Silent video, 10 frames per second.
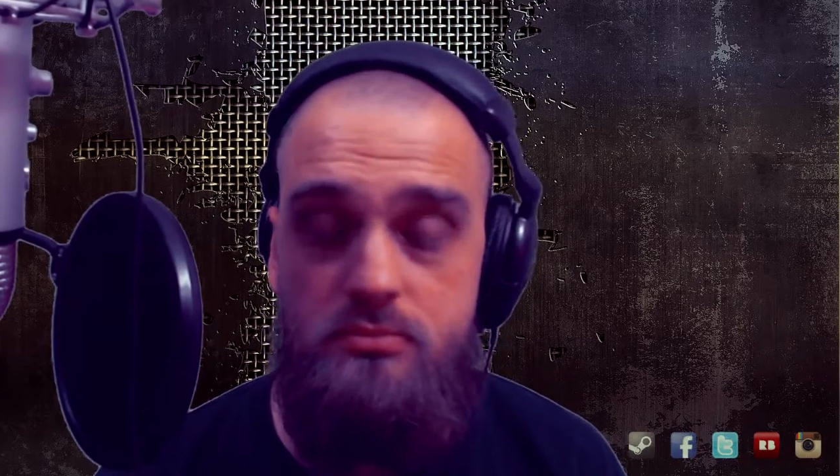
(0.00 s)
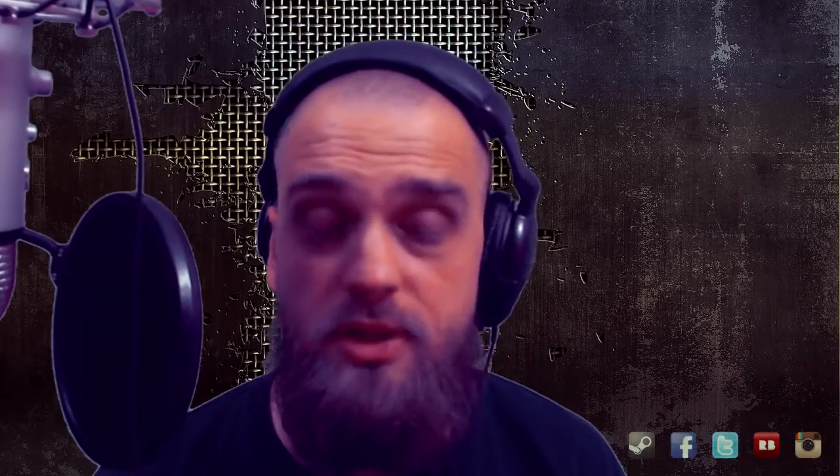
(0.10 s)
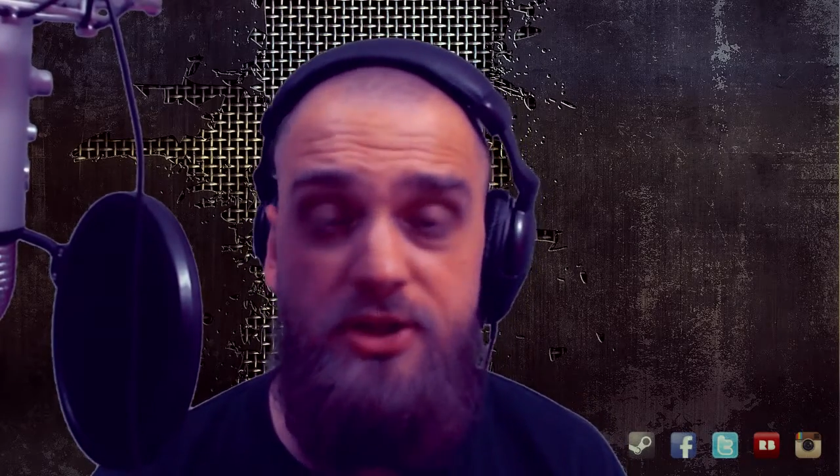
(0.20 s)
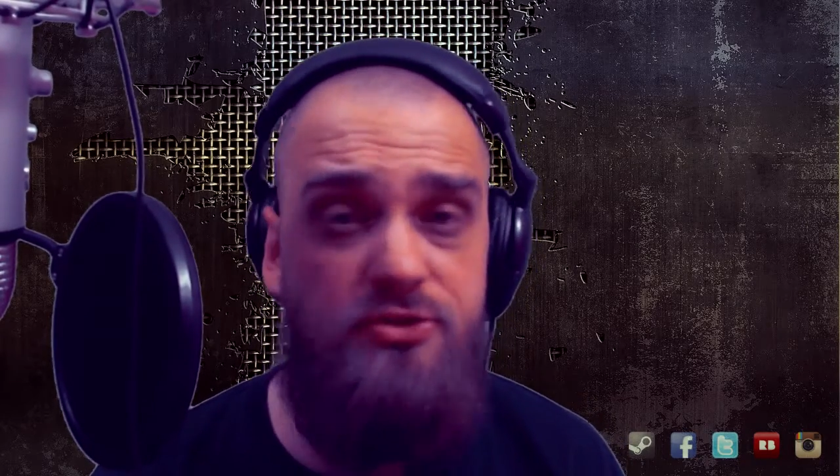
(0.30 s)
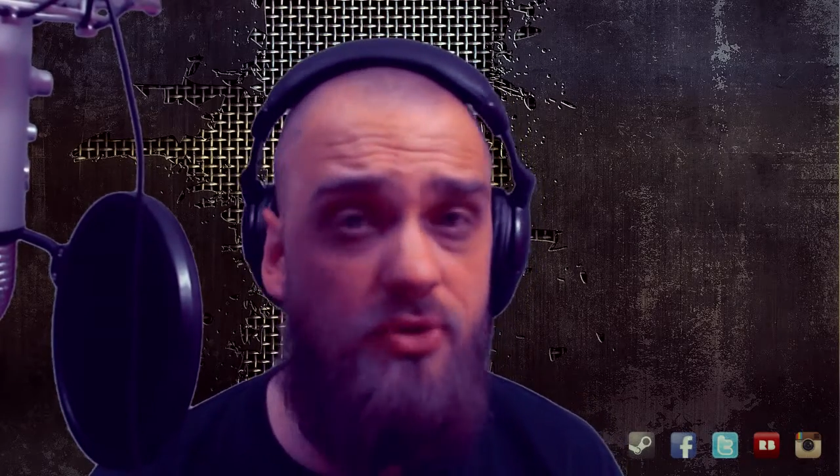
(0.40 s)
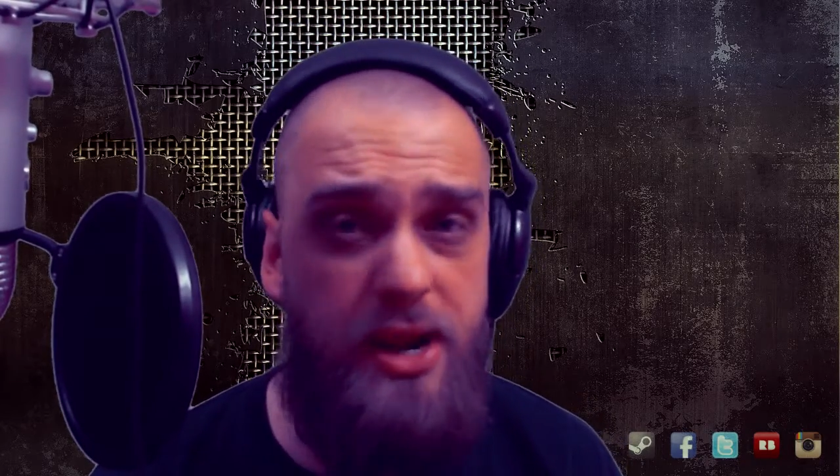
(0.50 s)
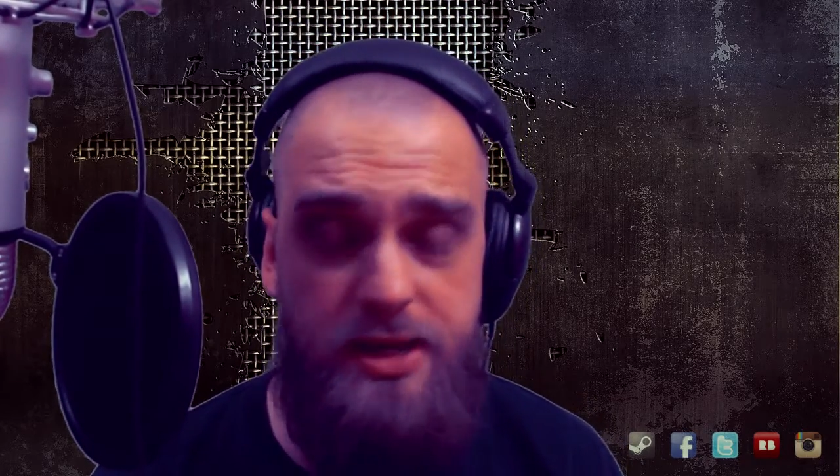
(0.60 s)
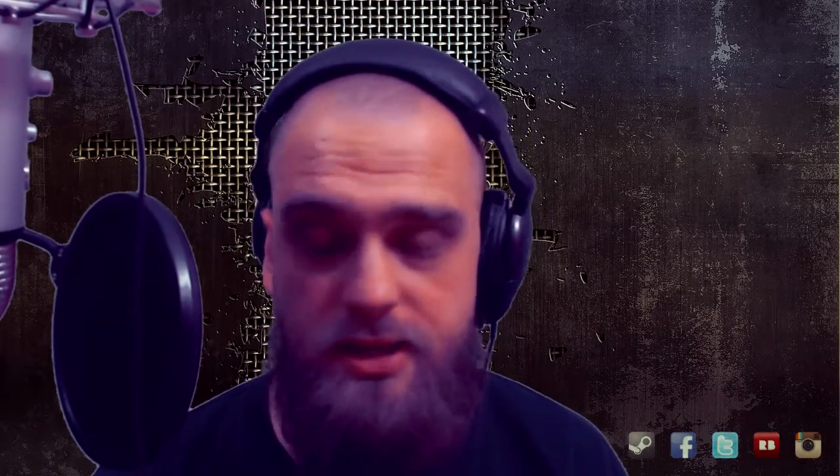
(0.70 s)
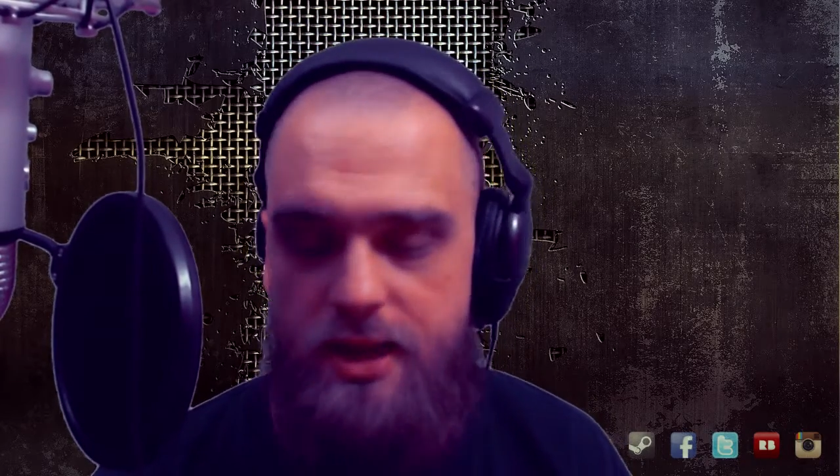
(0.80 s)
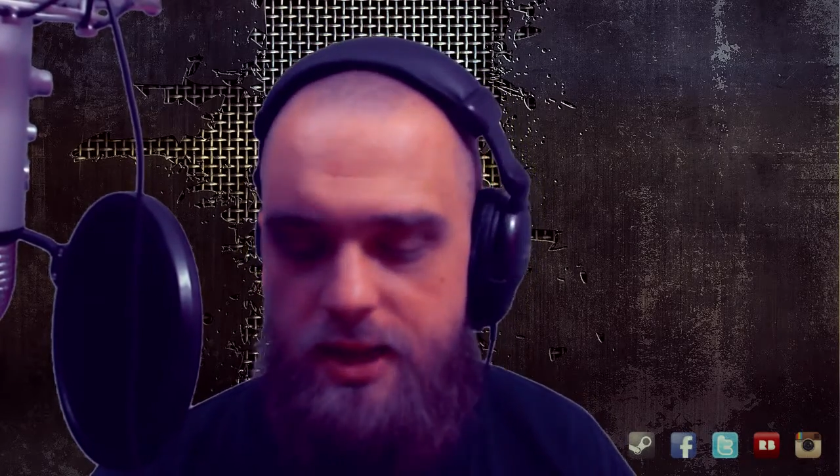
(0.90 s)
it's great.
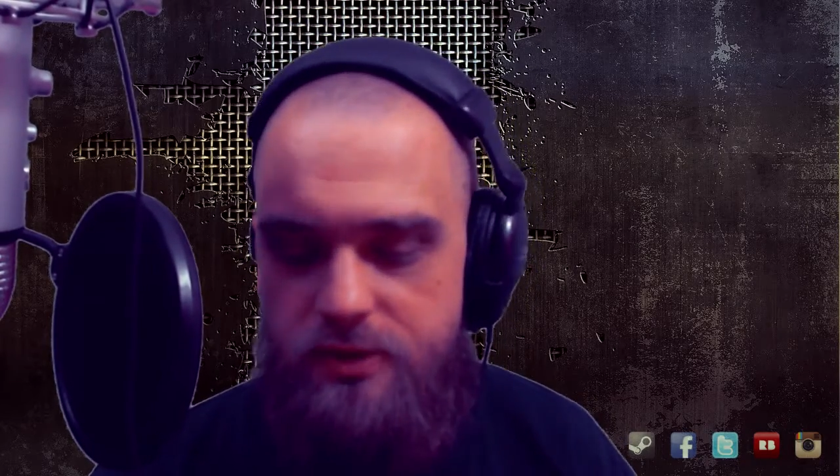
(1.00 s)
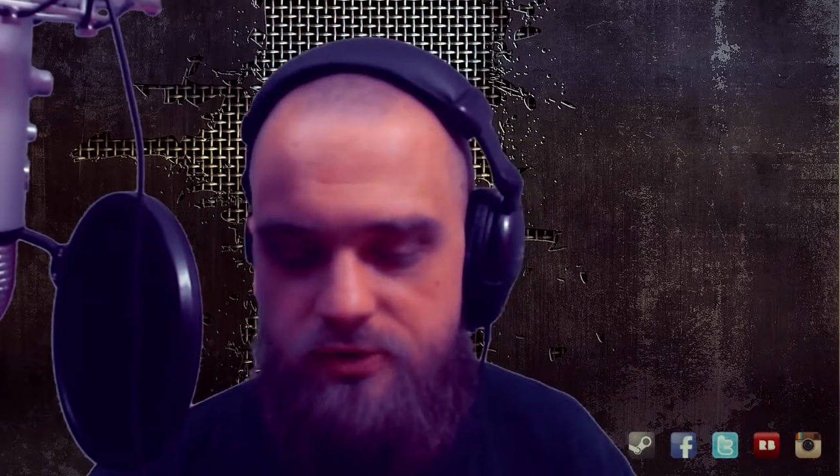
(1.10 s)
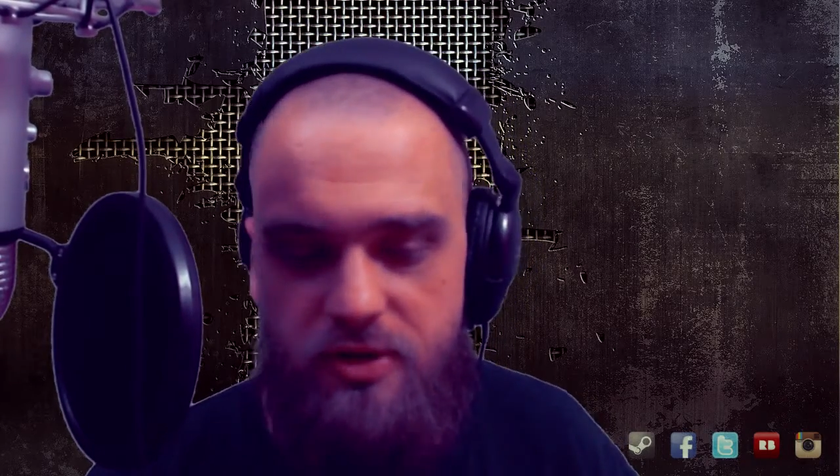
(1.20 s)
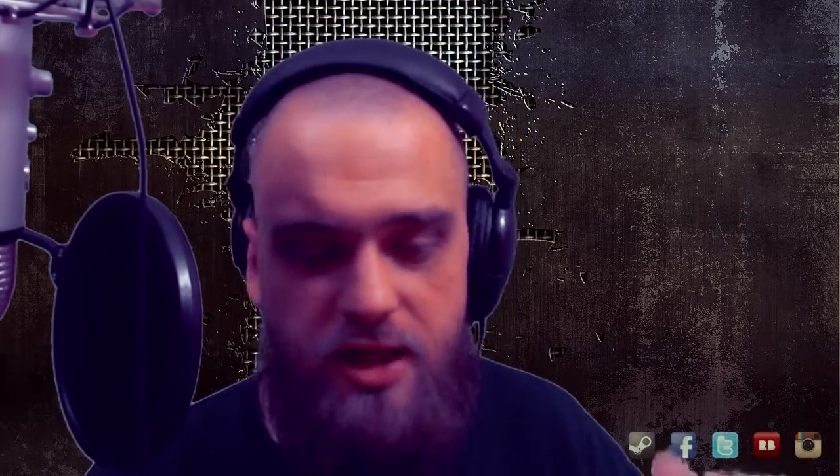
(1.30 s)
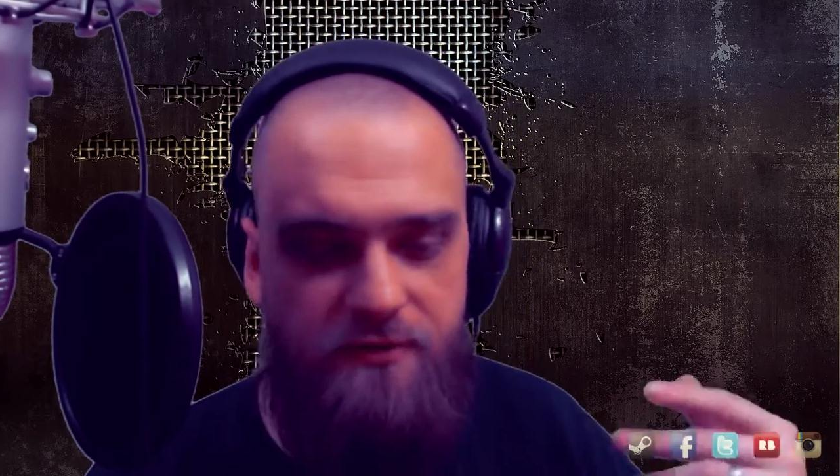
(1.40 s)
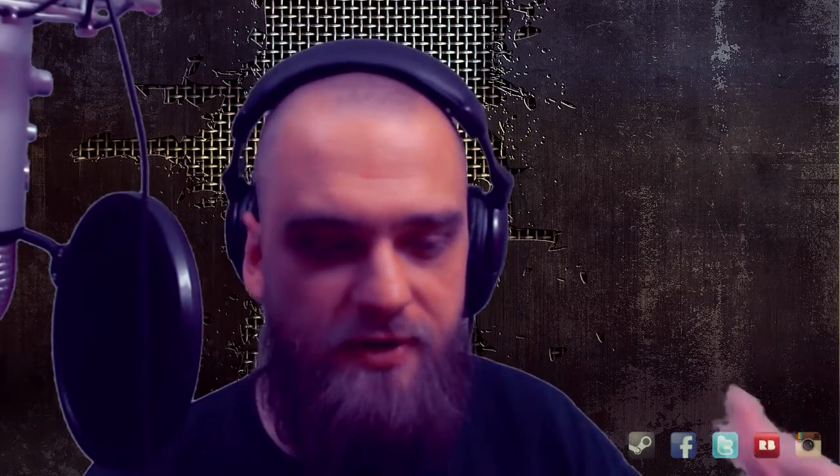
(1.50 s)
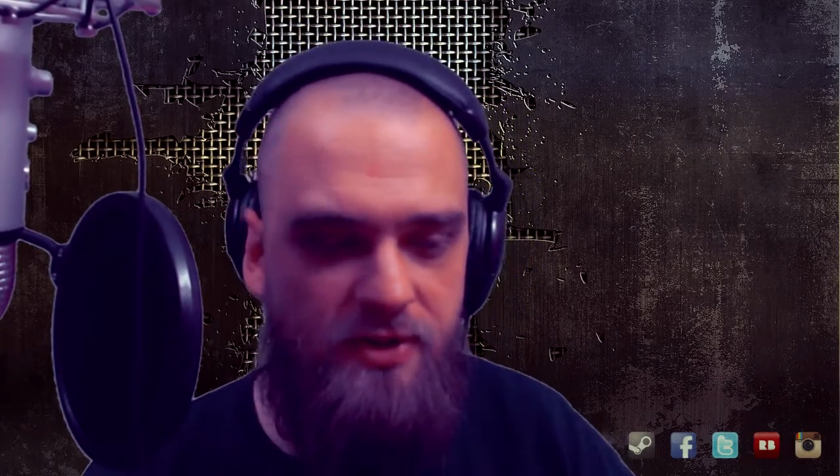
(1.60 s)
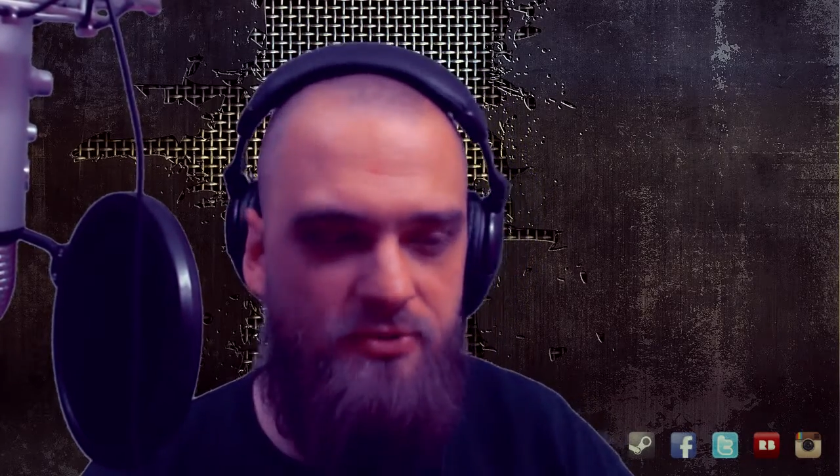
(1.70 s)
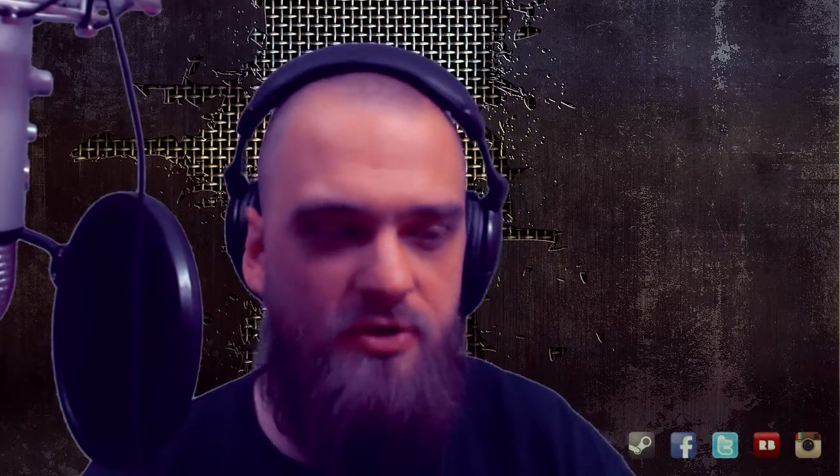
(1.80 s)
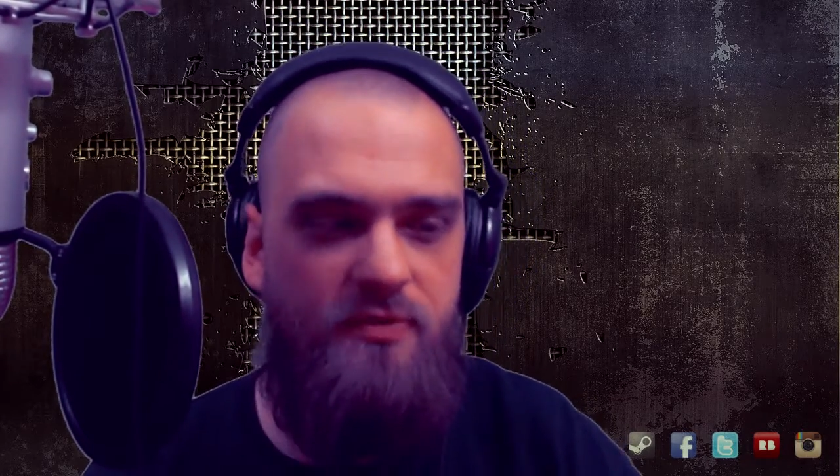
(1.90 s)
And there's a lot of fan
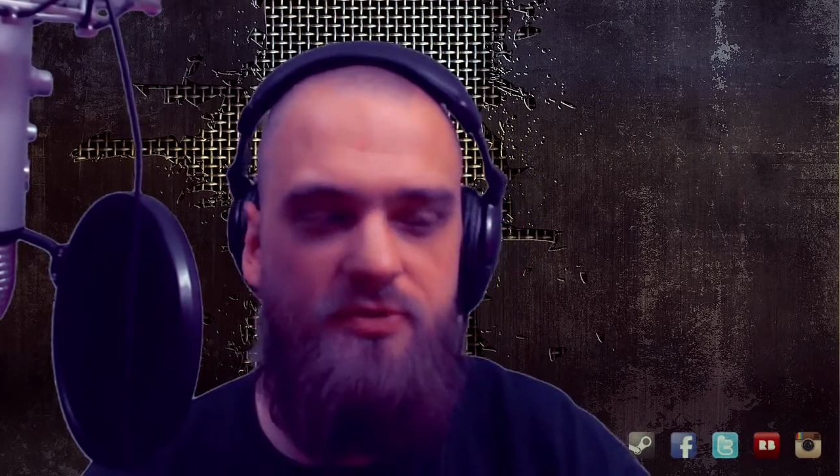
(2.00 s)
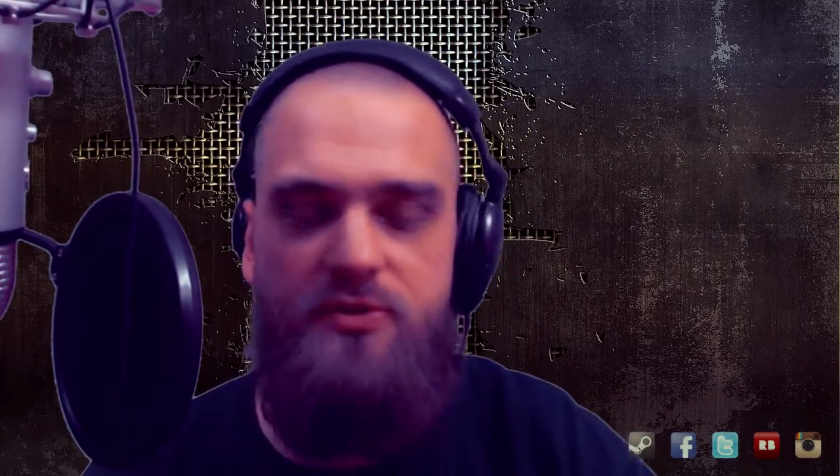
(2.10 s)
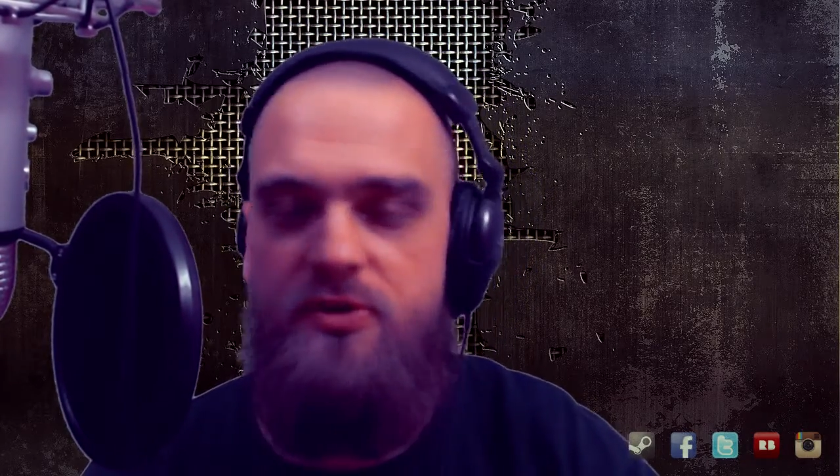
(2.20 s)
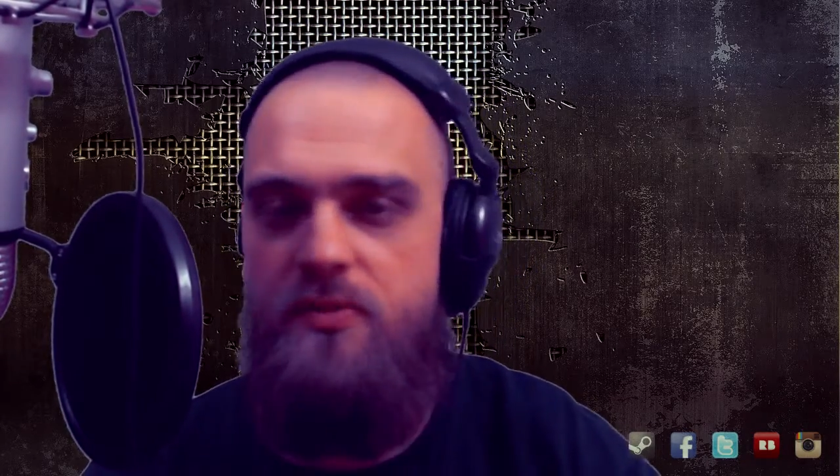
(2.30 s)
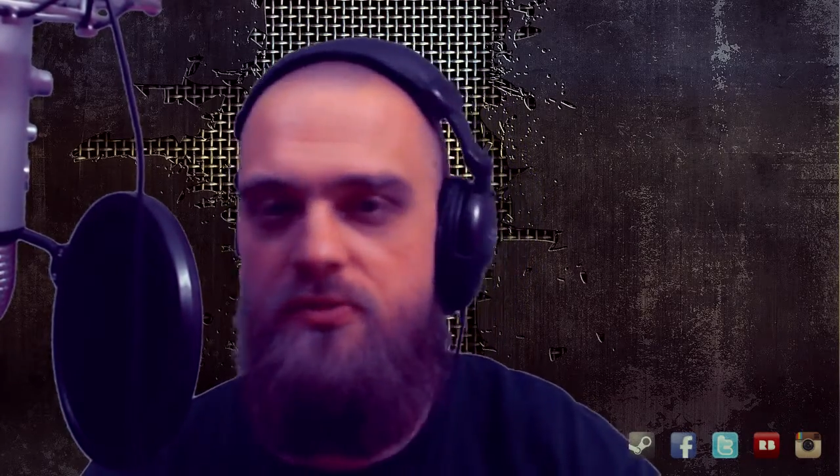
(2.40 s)
service in terms